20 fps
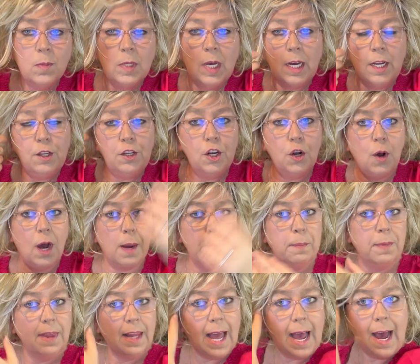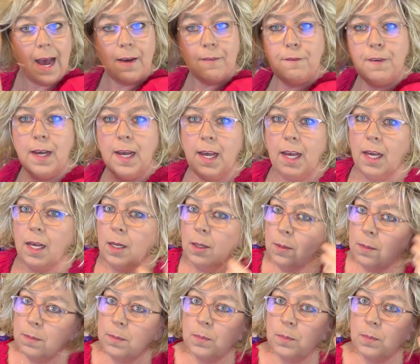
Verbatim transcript: and you know, I'm laughing.